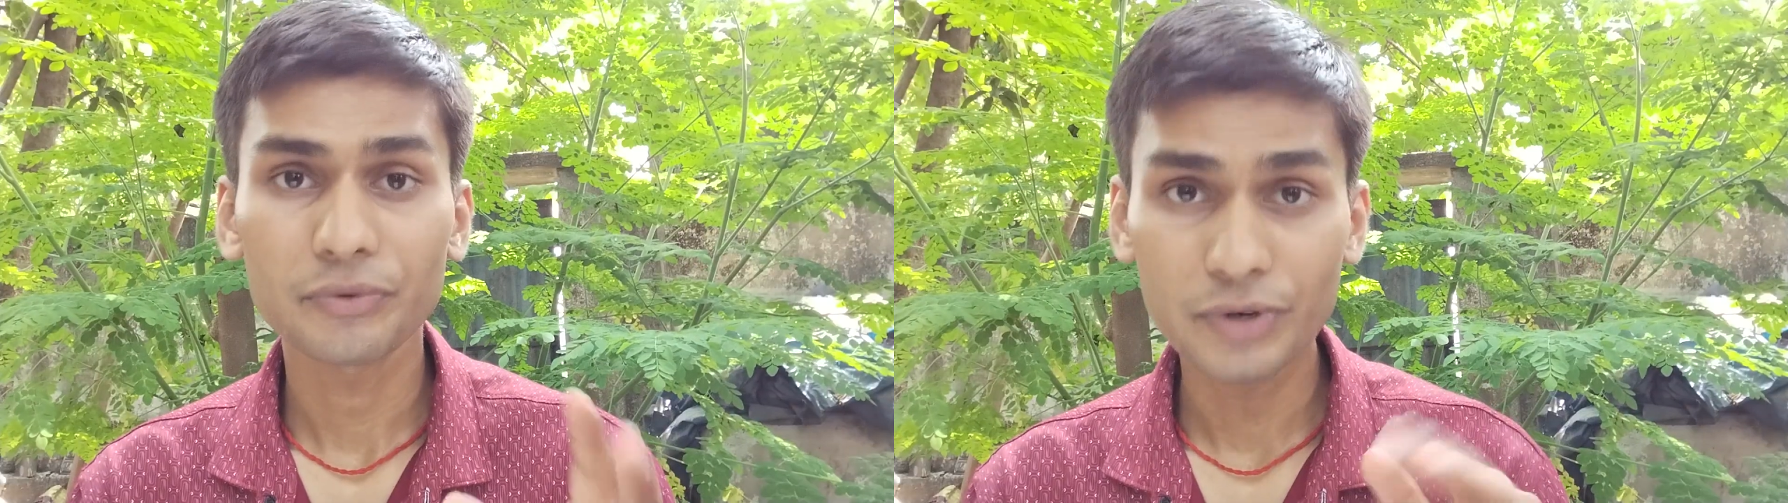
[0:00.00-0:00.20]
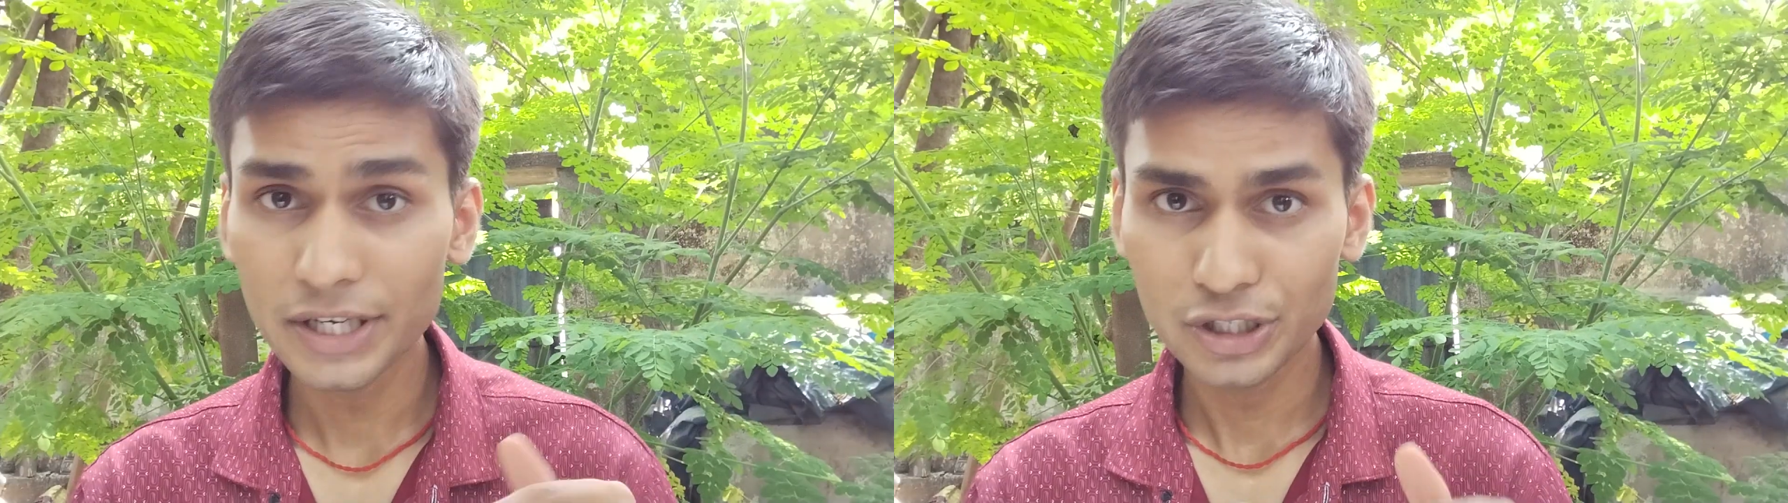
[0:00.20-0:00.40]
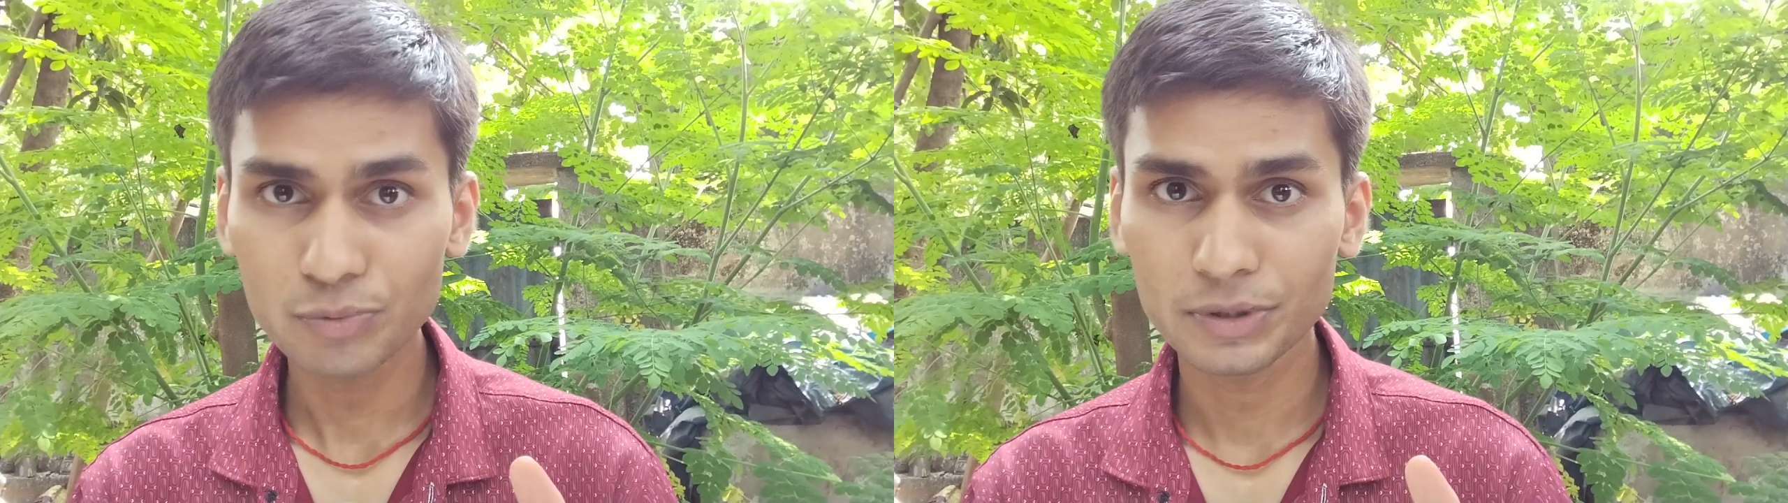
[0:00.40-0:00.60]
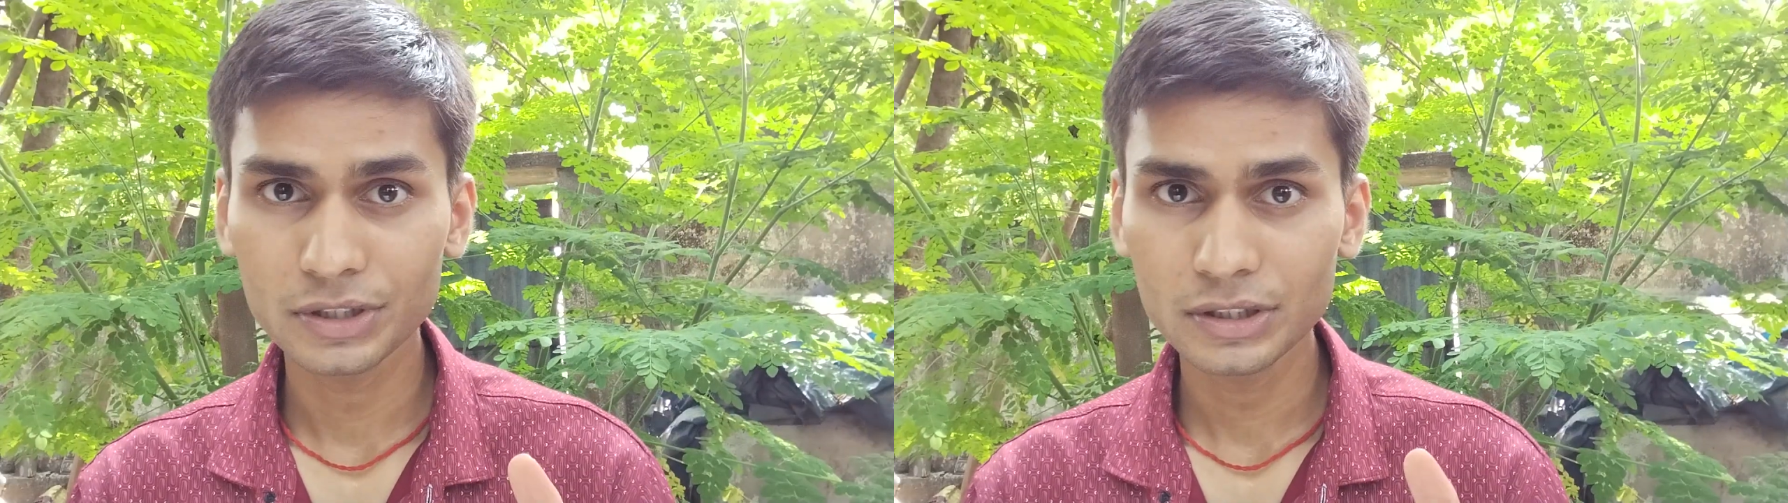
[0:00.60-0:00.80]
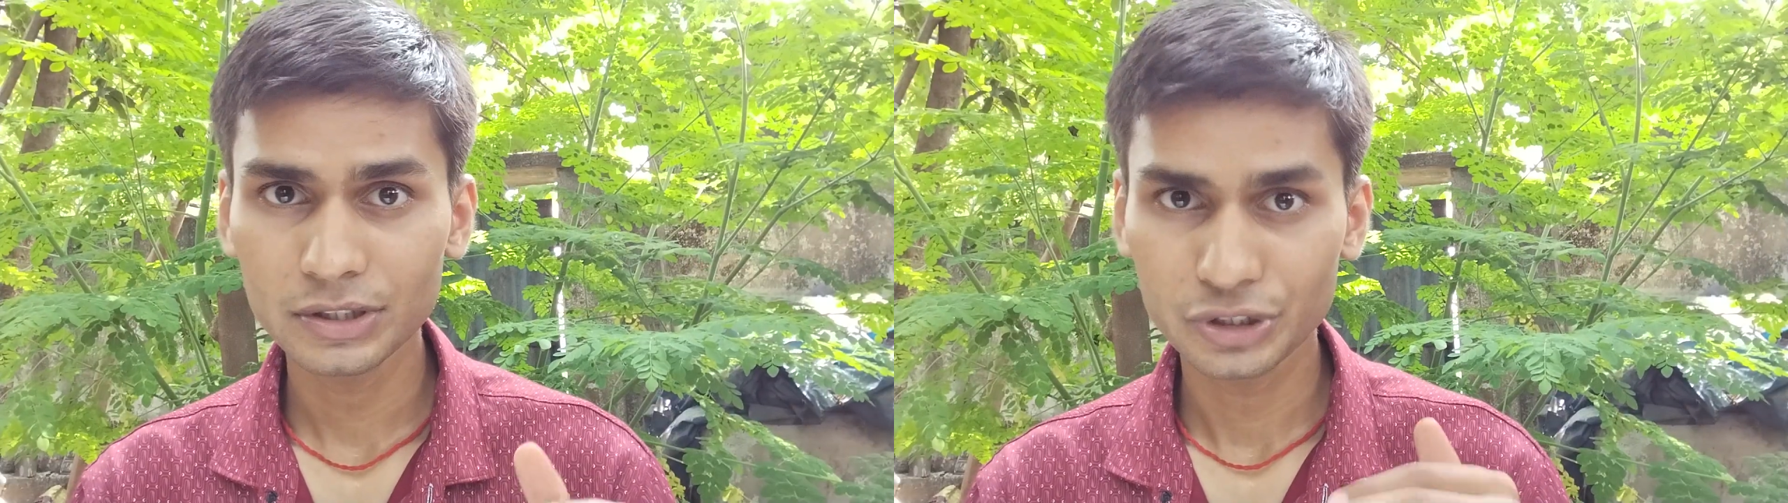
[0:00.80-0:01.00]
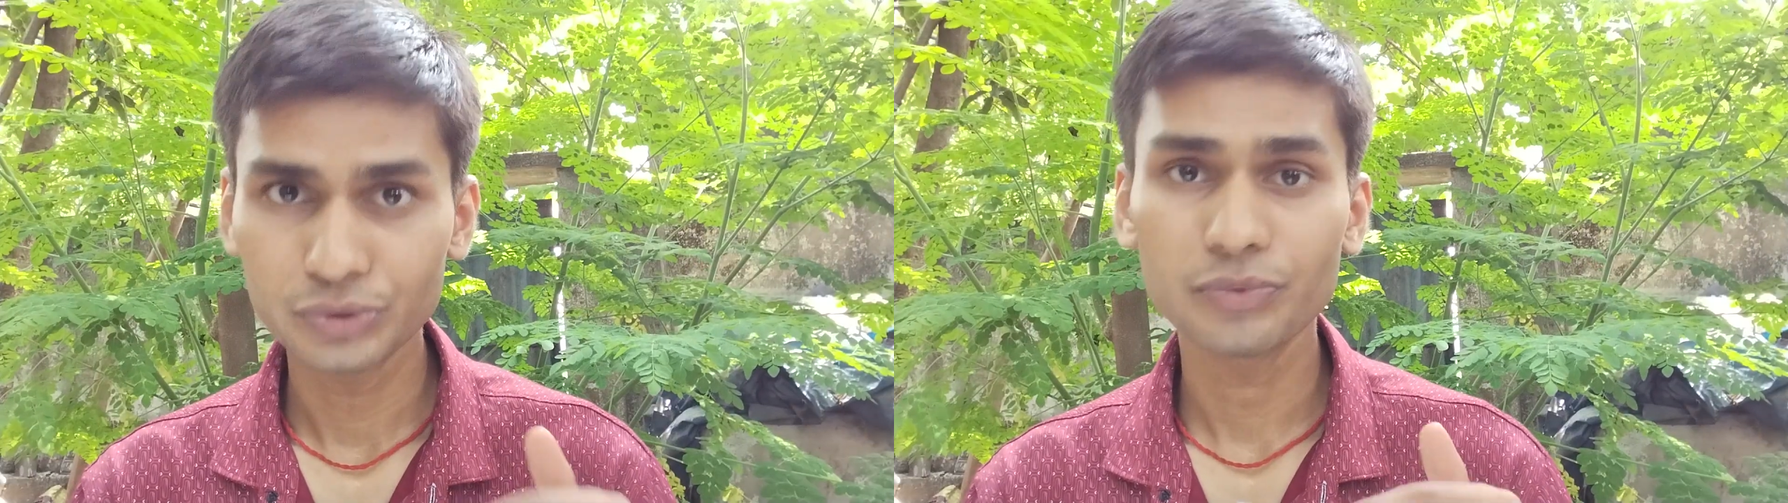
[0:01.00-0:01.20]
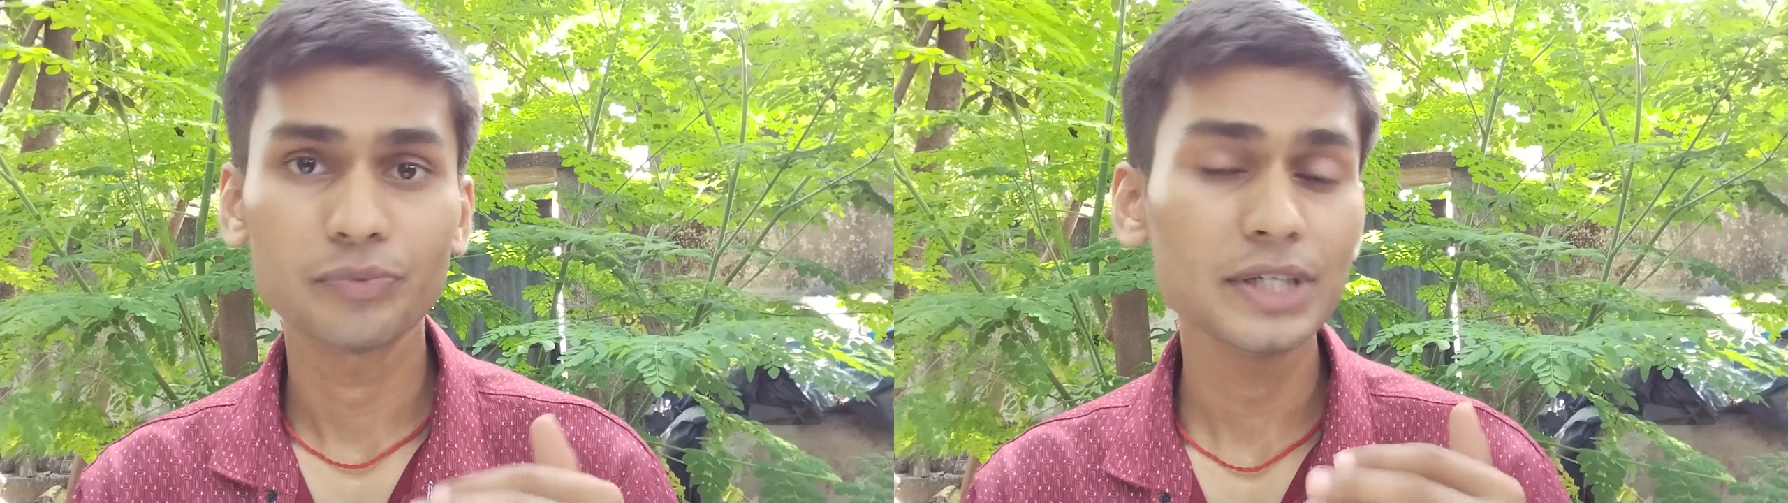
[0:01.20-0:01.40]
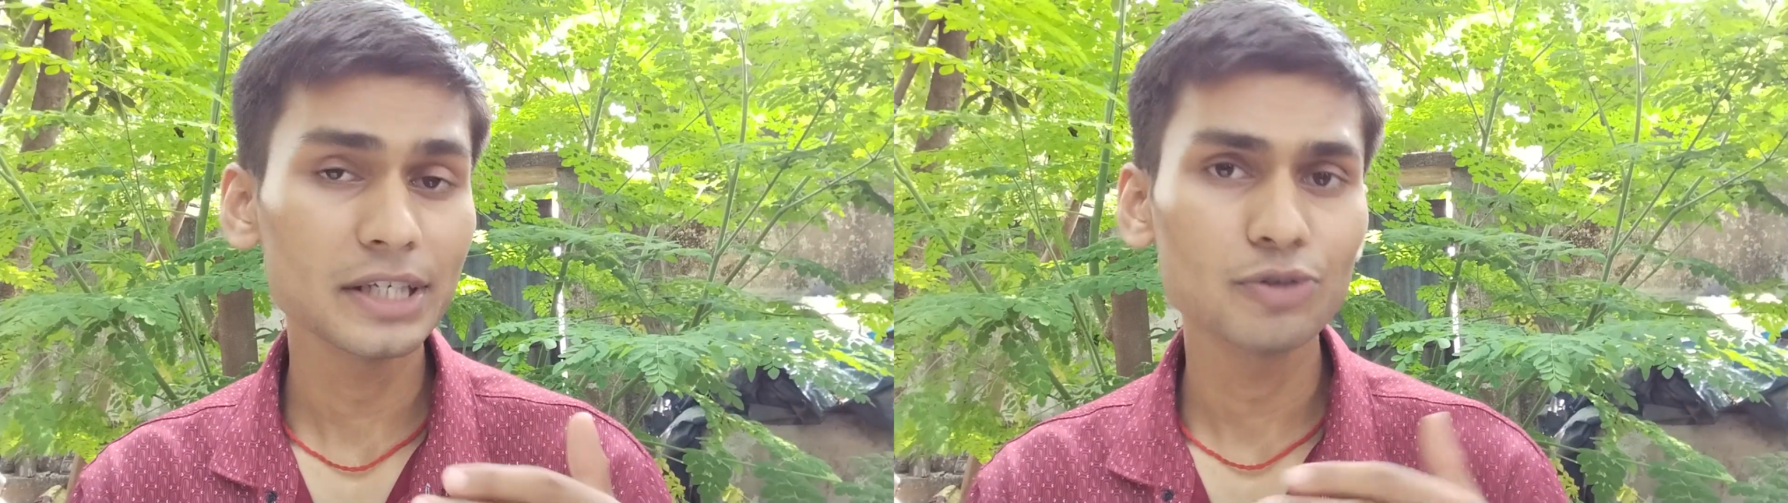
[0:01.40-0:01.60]
we
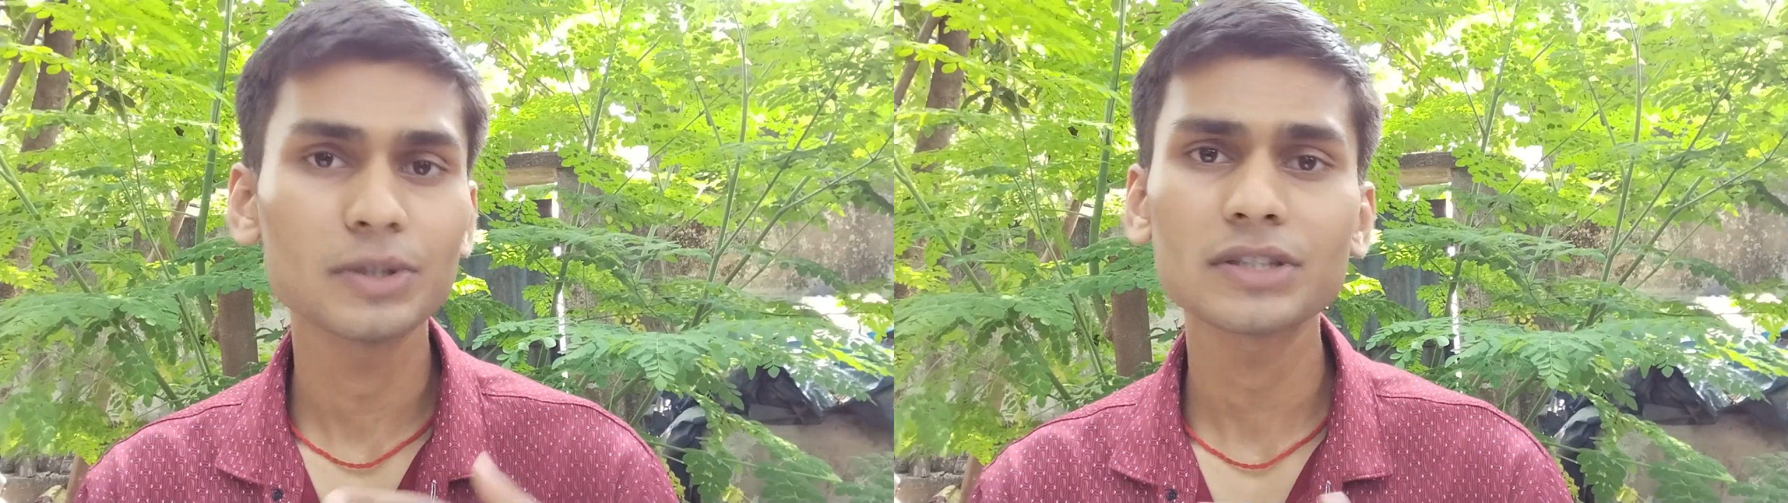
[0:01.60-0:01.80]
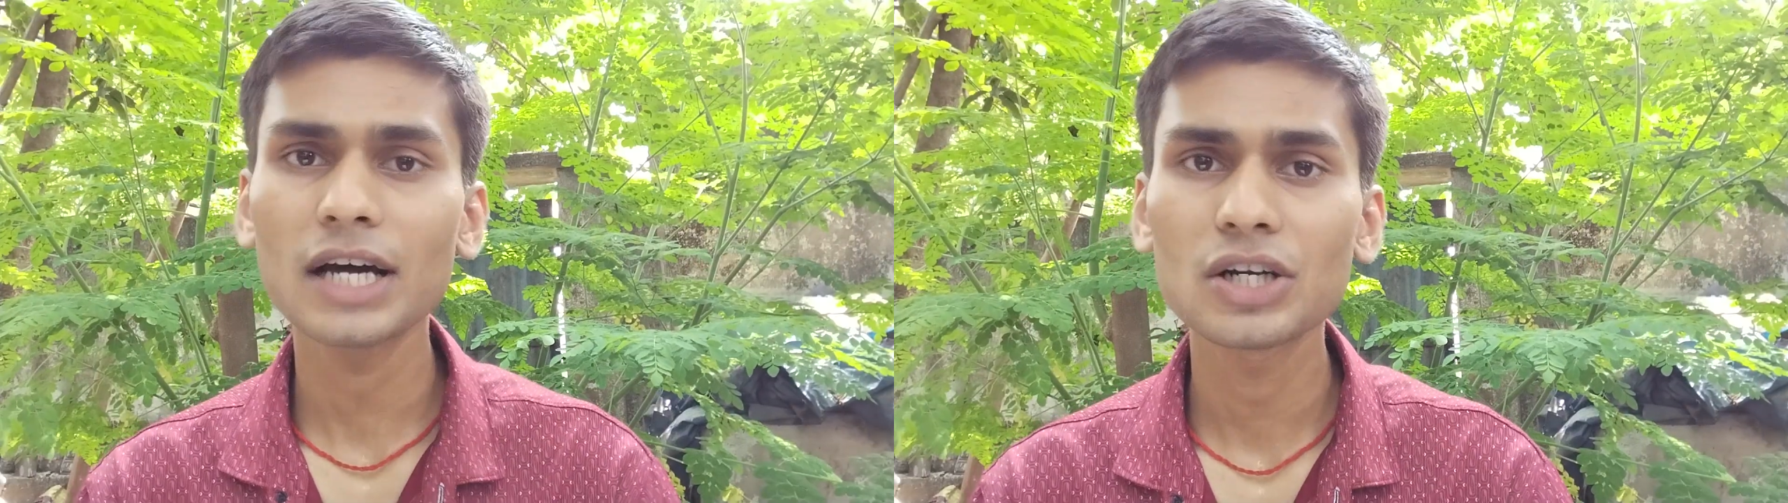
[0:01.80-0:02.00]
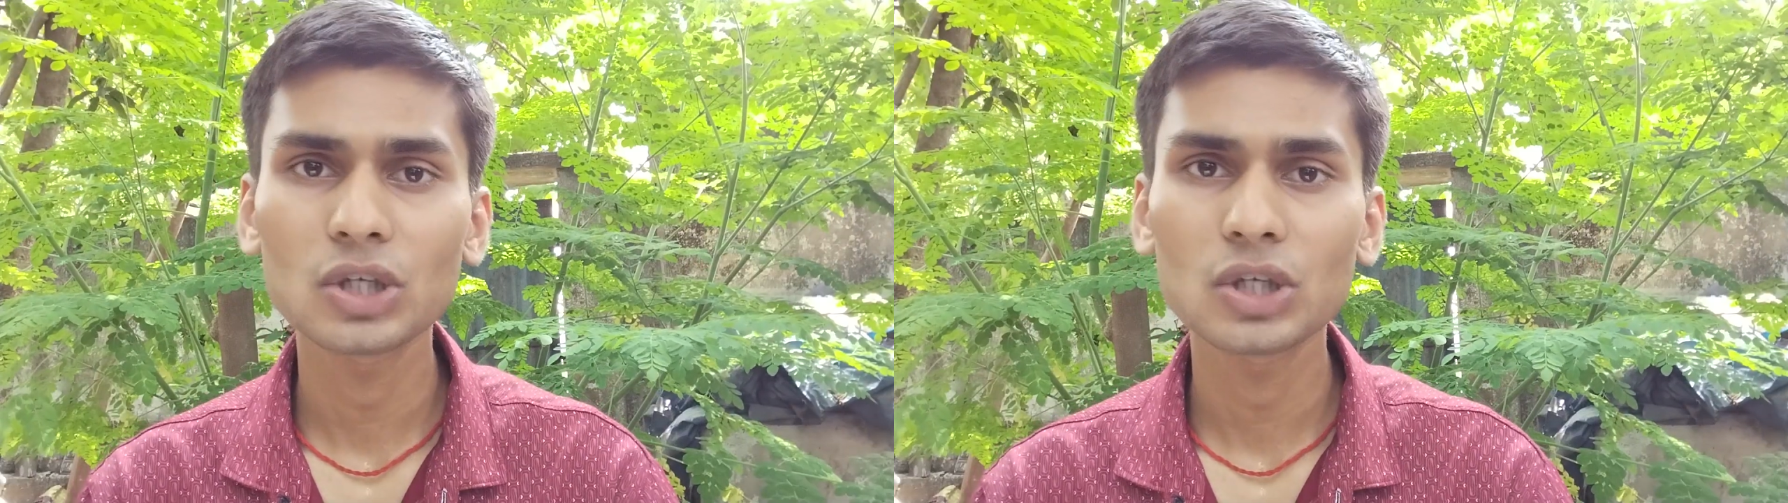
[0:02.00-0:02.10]
humans are